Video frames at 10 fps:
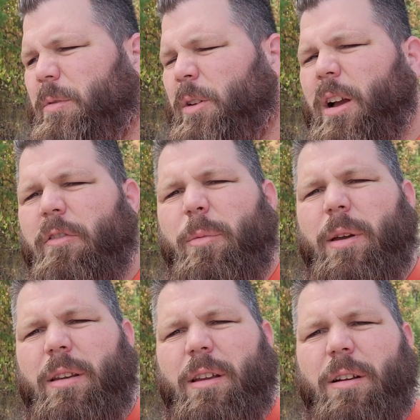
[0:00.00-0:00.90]

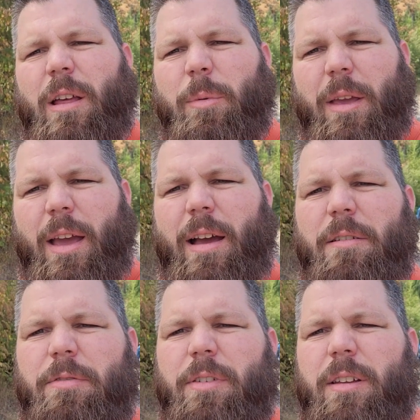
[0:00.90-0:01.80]
government here that we
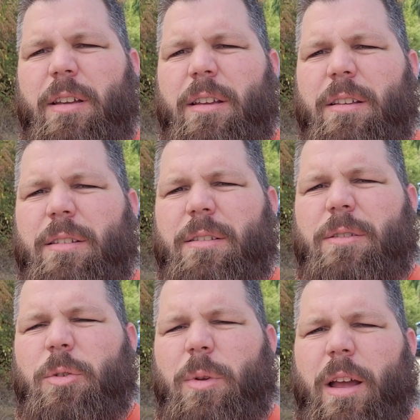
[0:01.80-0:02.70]
have is
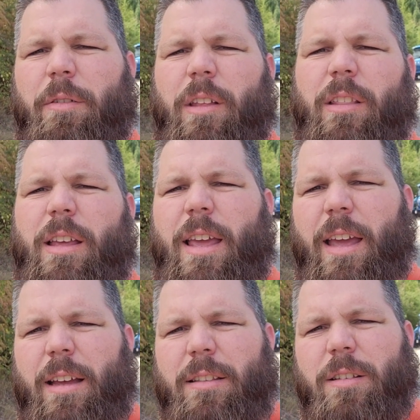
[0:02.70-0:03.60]
doing everything they
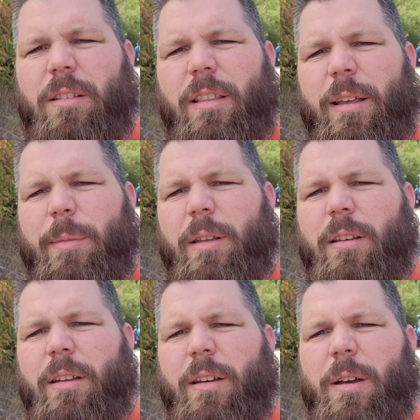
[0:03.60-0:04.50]
can to limit
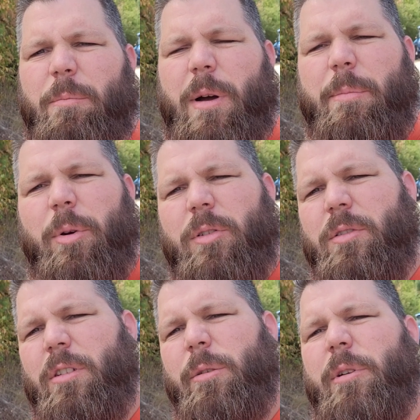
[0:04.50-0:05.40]
my
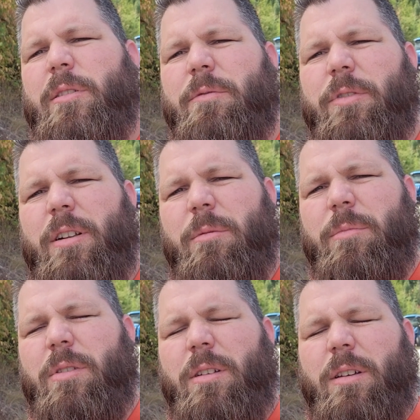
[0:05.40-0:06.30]
personal liberties and freedoms.